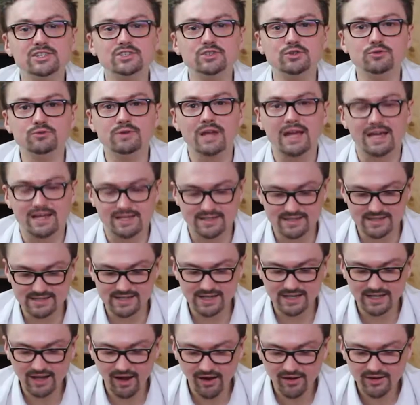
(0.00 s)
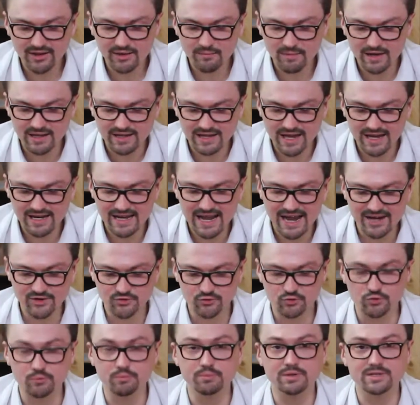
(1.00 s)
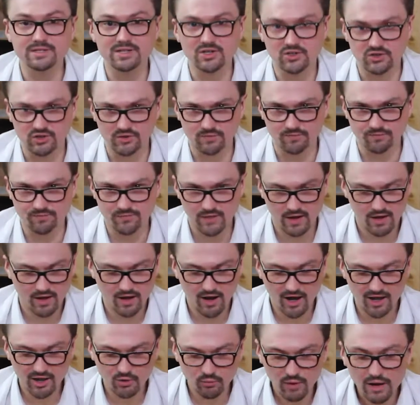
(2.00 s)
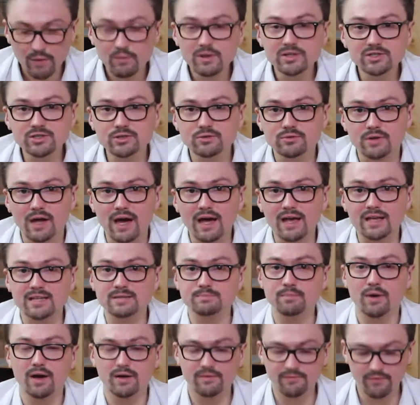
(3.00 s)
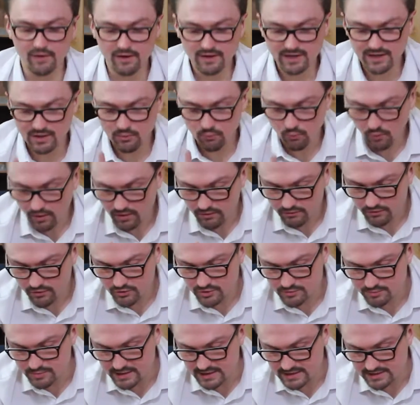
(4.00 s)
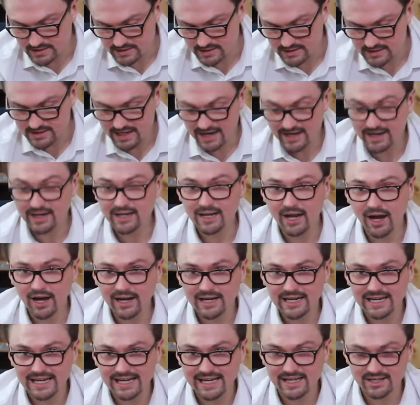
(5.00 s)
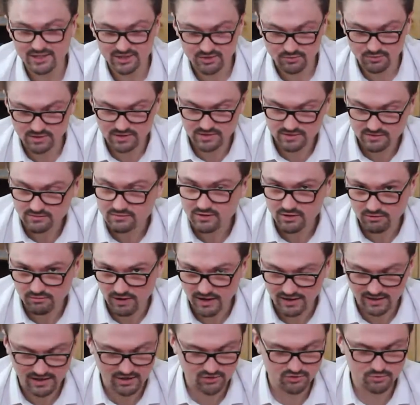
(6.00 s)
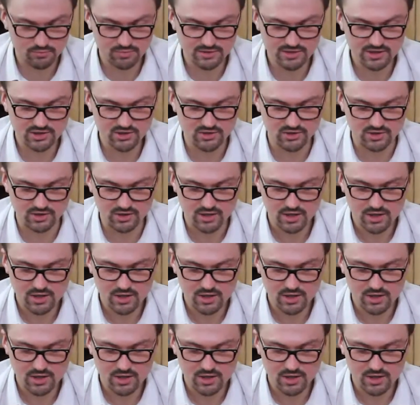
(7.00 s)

to do next is align them in their natural position. And the way we do that is by finding one of those pieces and aligning it to its correct natural position.